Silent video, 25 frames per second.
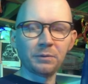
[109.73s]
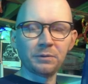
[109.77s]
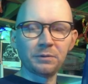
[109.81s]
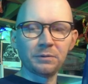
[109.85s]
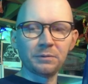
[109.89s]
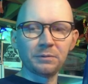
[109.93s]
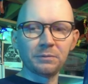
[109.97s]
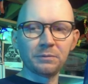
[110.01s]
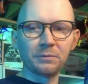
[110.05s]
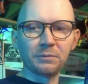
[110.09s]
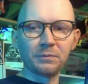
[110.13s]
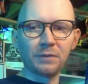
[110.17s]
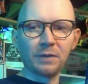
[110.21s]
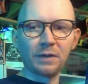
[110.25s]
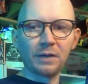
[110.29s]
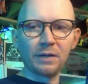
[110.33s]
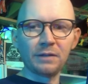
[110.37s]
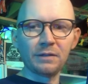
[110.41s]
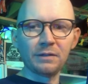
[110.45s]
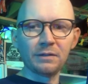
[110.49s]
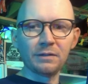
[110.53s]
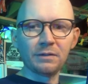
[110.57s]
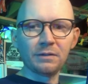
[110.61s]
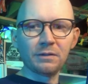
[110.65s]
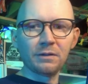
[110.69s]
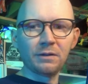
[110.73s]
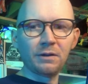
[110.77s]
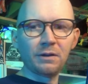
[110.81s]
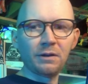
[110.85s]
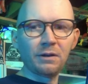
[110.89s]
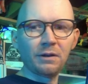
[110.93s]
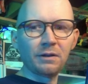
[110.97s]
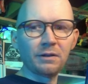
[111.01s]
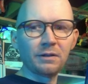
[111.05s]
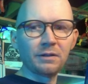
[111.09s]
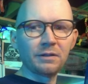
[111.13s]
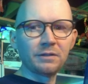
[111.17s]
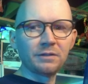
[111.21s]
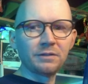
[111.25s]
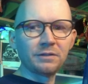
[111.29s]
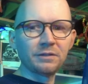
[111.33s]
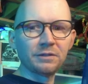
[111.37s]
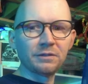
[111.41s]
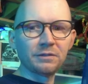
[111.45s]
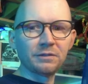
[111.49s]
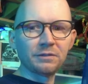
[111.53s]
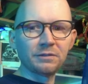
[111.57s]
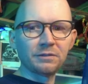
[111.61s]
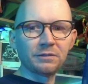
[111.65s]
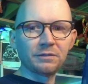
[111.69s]
find the card and
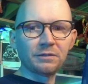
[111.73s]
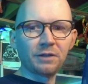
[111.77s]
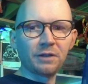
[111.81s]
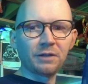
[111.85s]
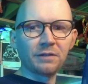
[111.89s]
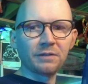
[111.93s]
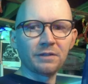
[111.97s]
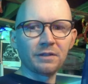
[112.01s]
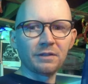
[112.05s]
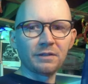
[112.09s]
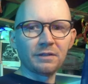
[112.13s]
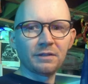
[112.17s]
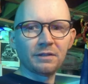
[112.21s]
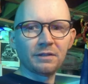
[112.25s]
just toss it.